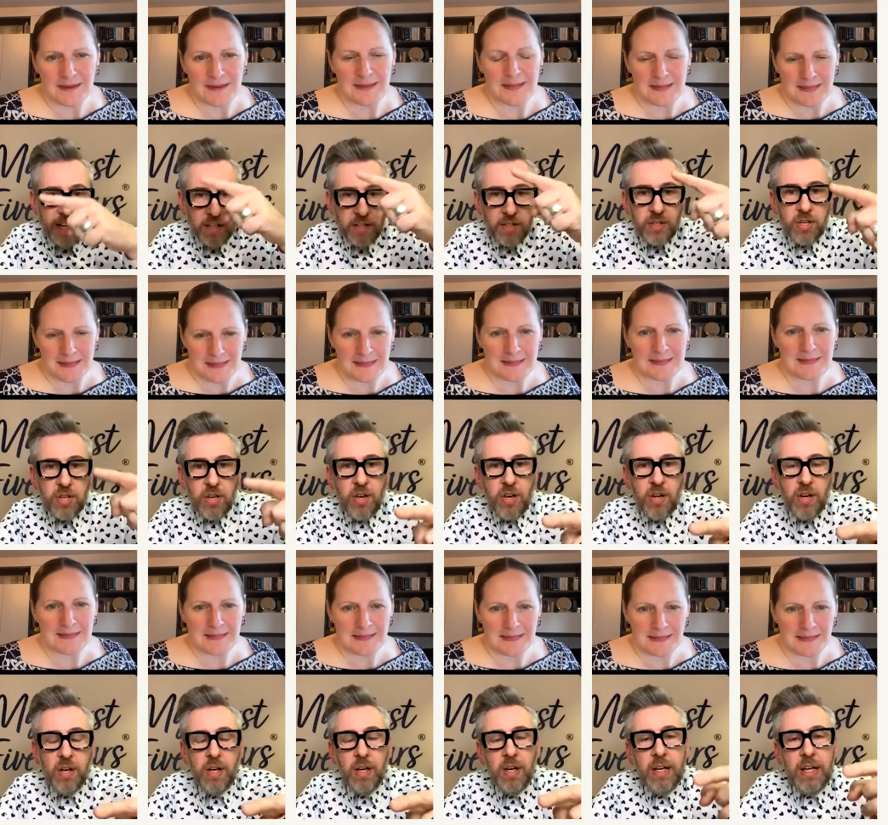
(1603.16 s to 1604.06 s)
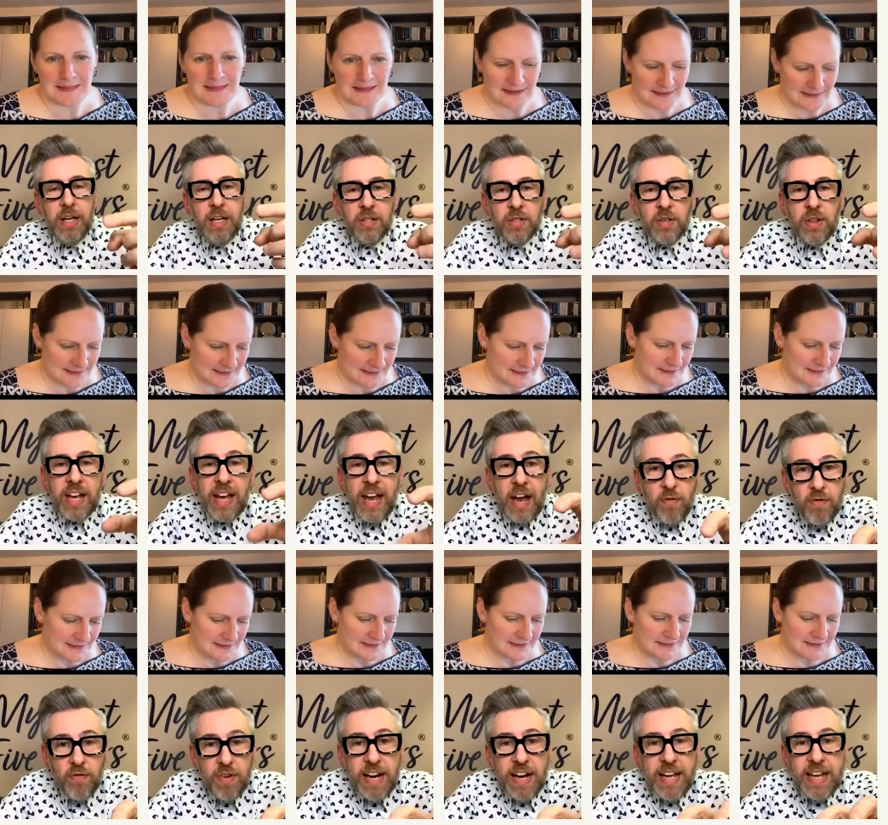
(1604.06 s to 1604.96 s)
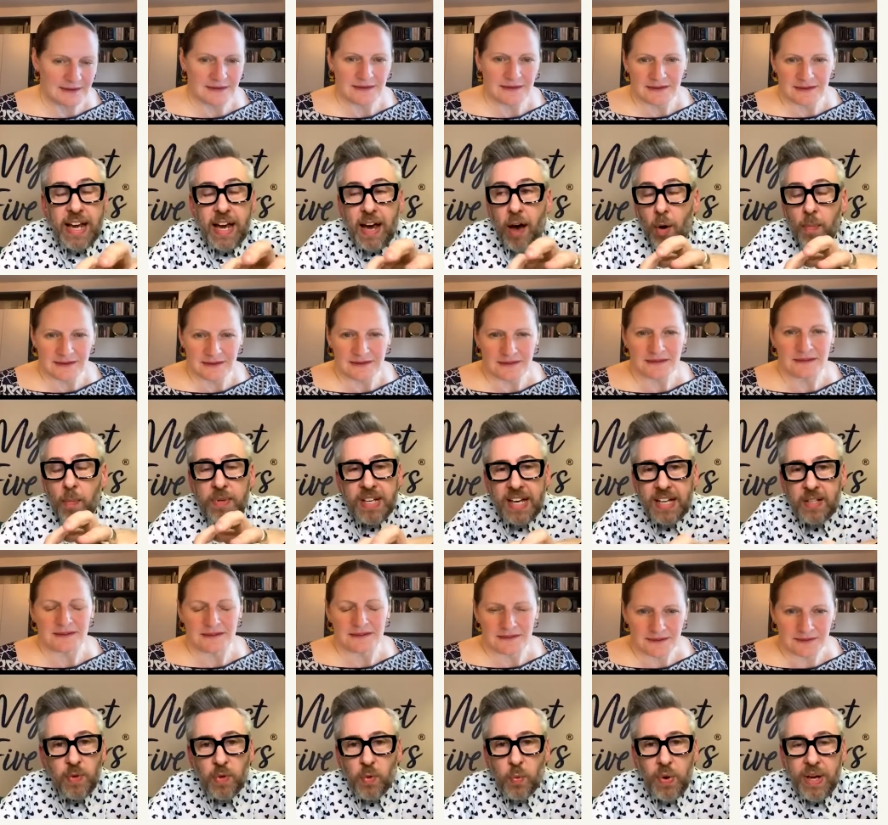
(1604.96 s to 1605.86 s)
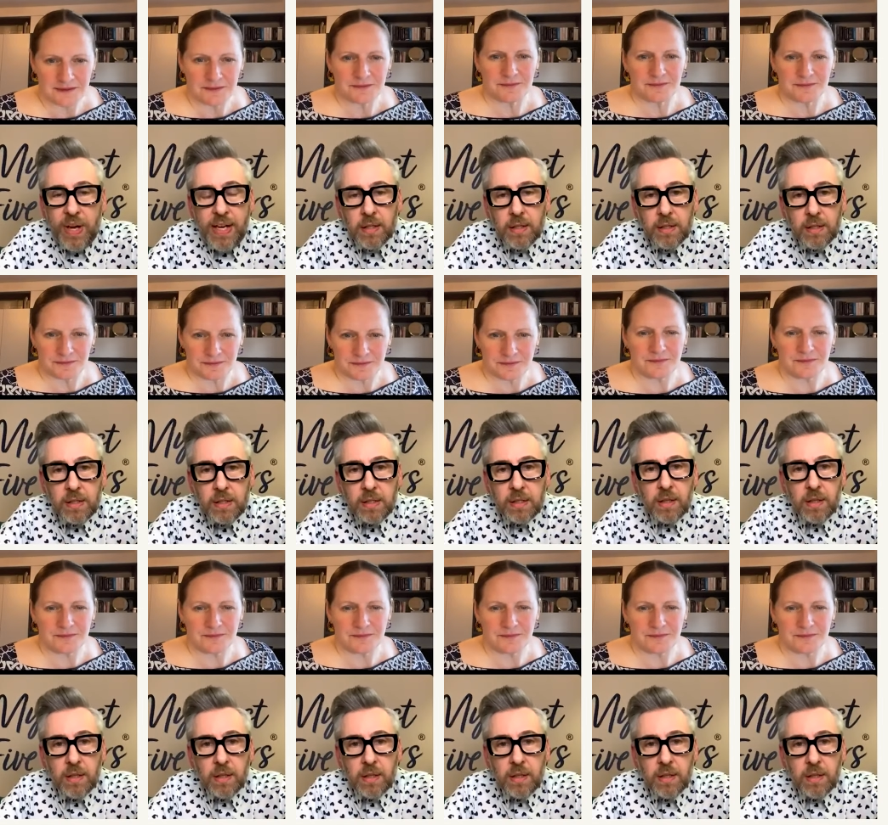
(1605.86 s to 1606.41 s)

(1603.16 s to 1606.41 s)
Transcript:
Speaker 1: and turn so they get really obsessed with wheels